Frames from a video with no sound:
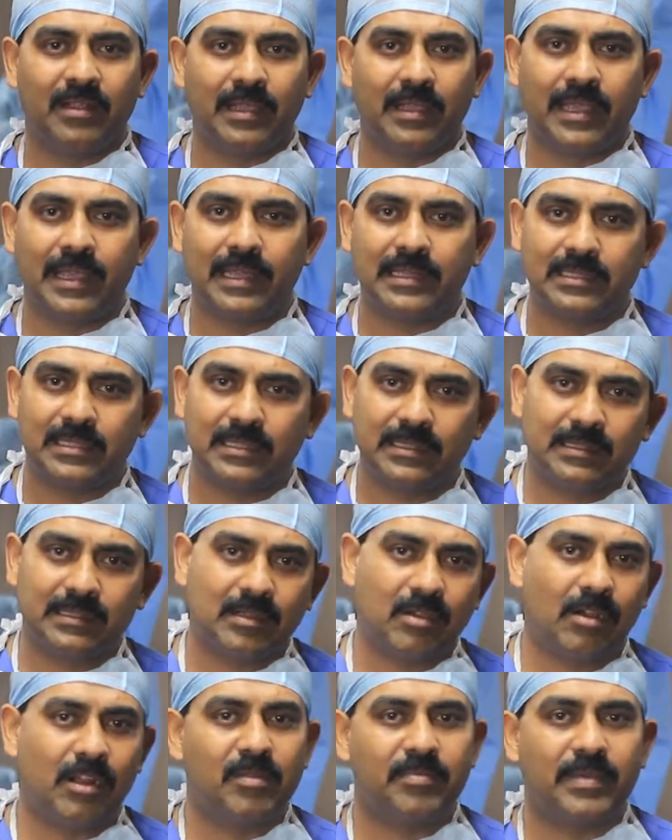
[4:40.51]
and
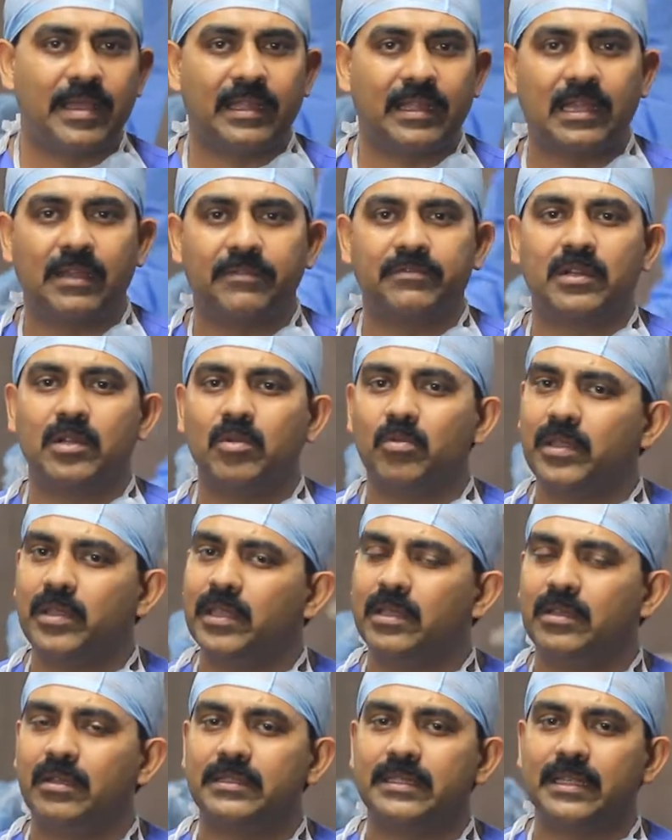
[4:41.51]
called back after a
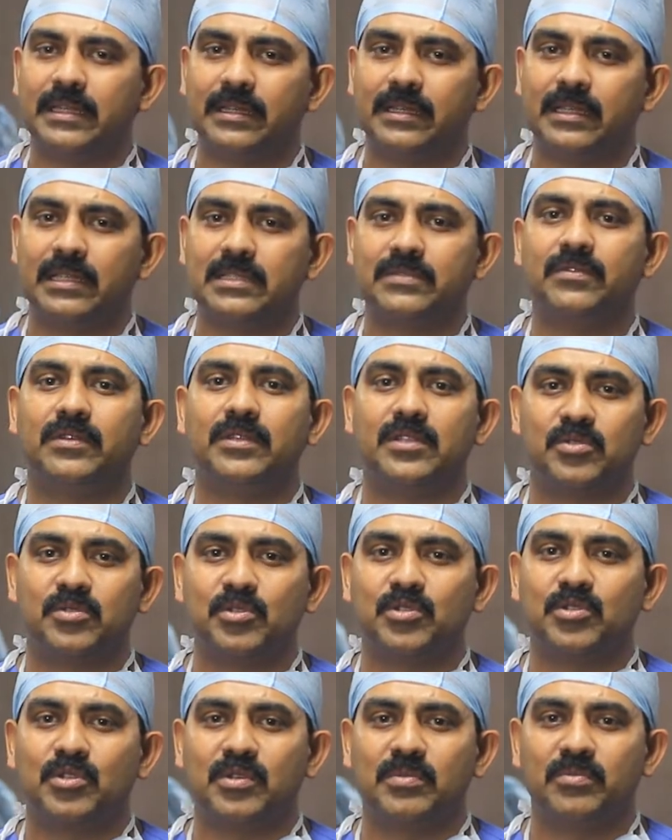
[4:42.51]
week or 10 days for the
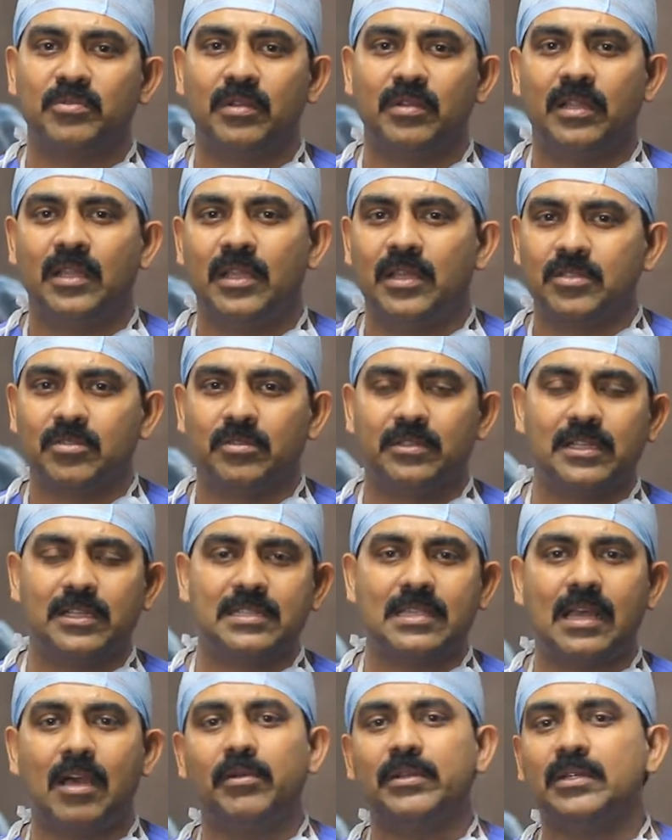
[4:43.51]
suture removal. So this
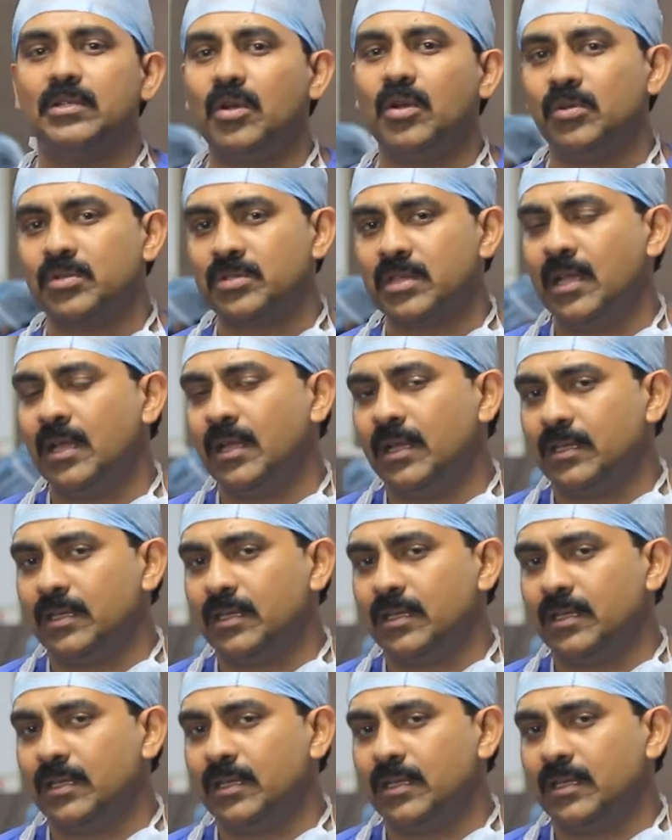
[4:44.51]
is how it goes.